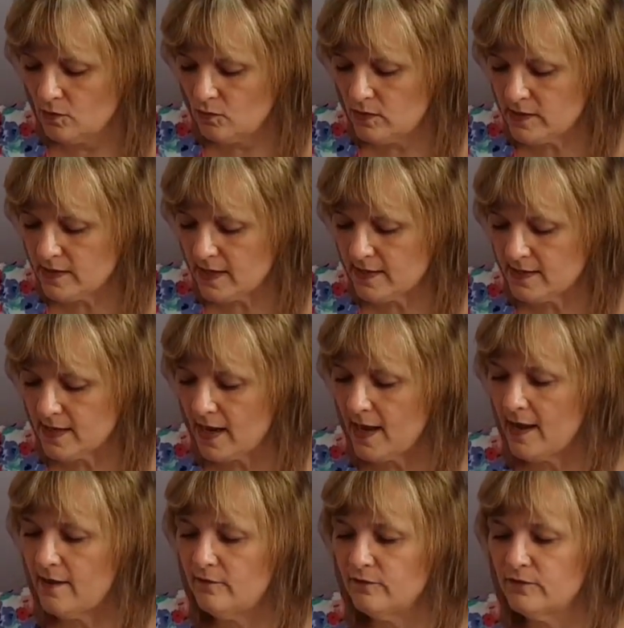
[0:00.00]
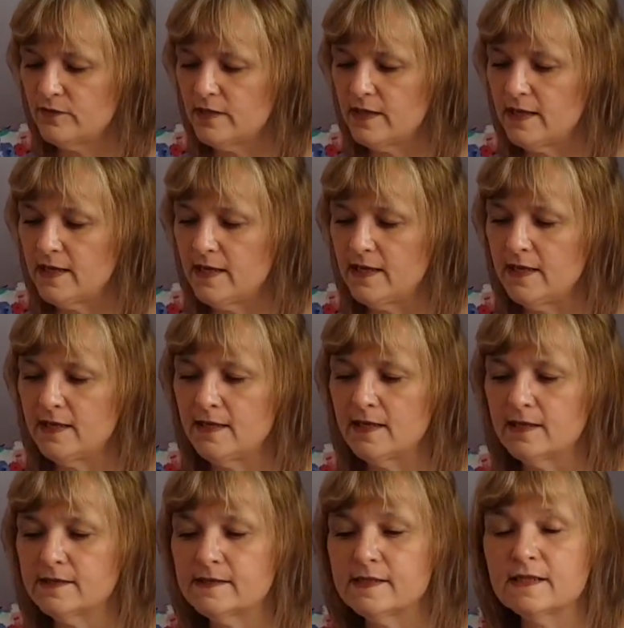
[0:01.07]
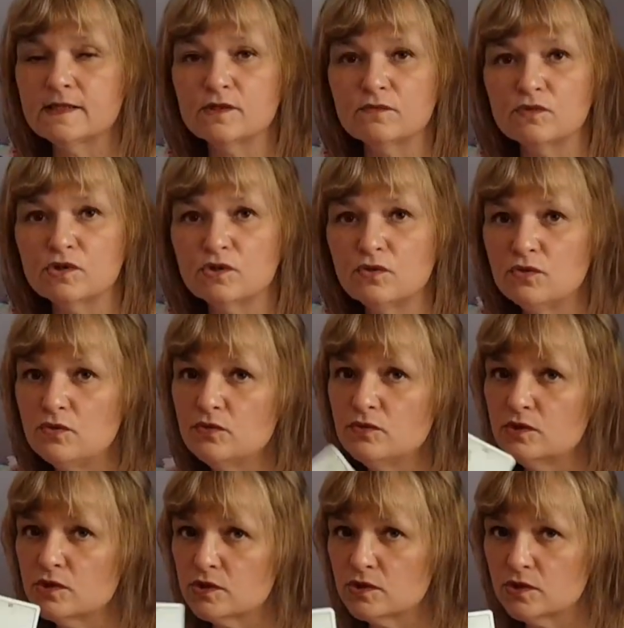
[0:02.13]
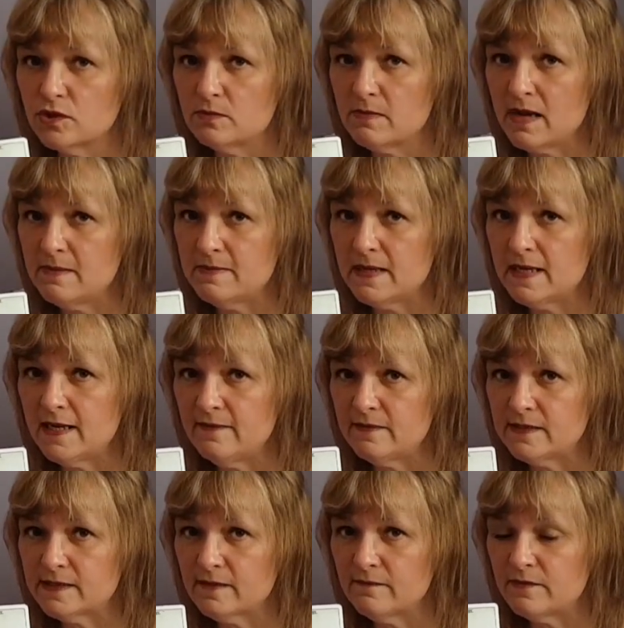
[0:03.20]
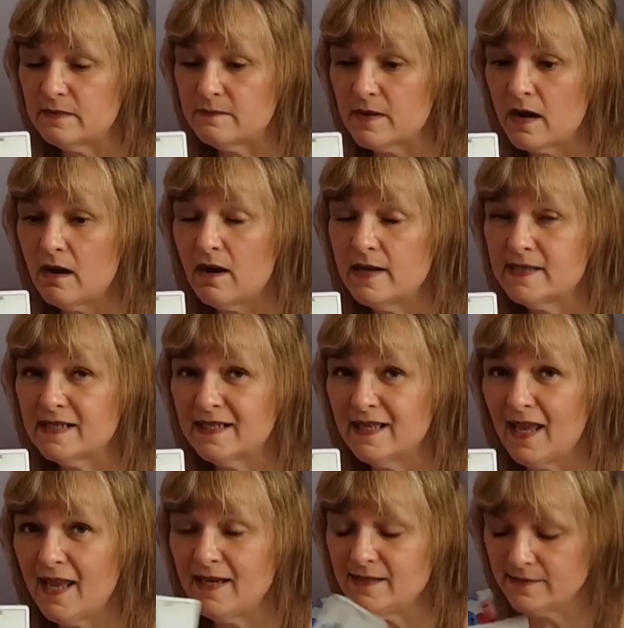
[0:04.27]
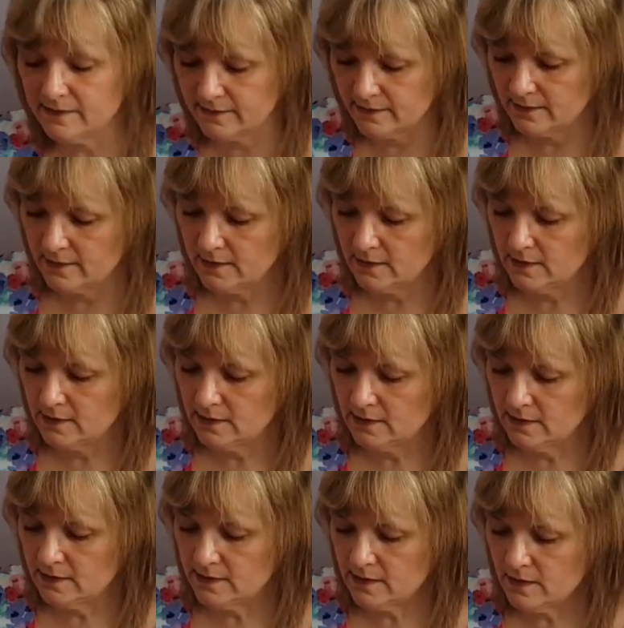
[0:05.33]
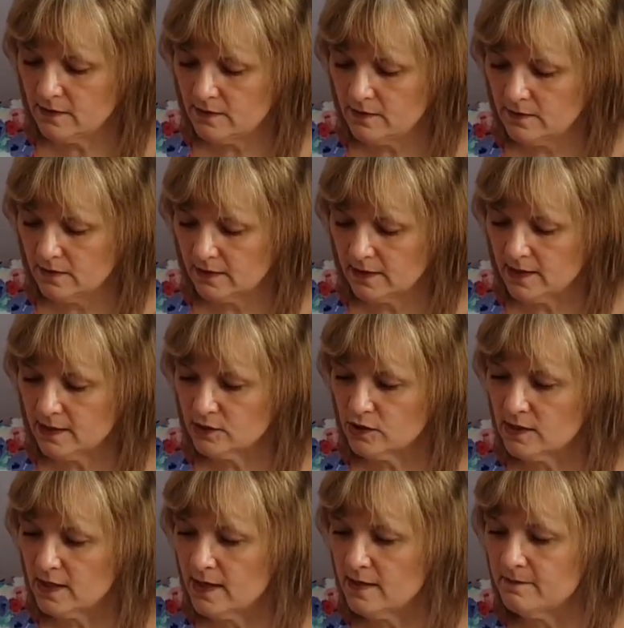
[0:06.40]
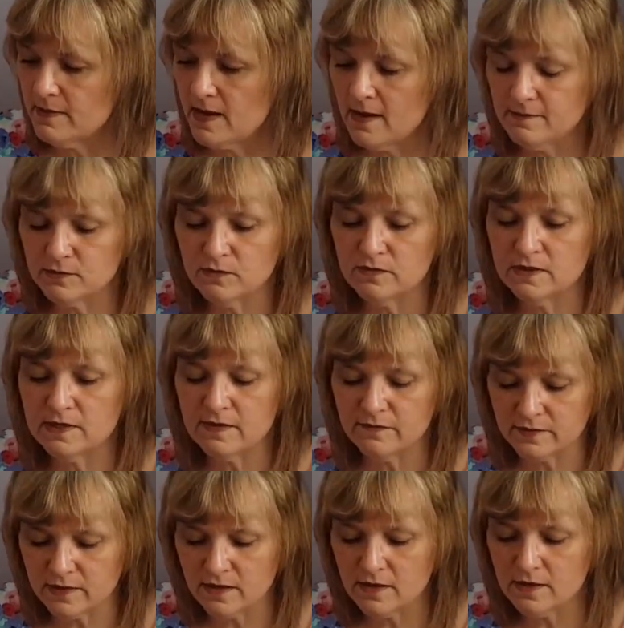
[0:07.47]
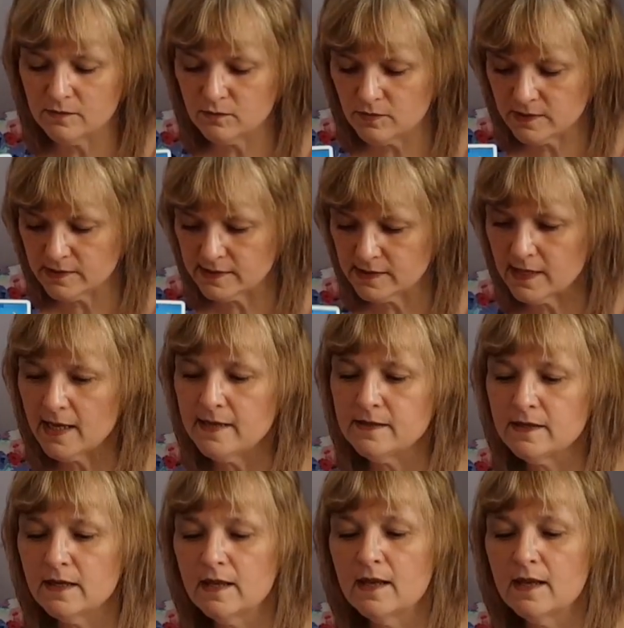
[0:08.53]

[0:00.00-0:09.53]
We then have the Six of Swords, so you may be leaving something behind again. So a connection here perhaps with the Death card once again.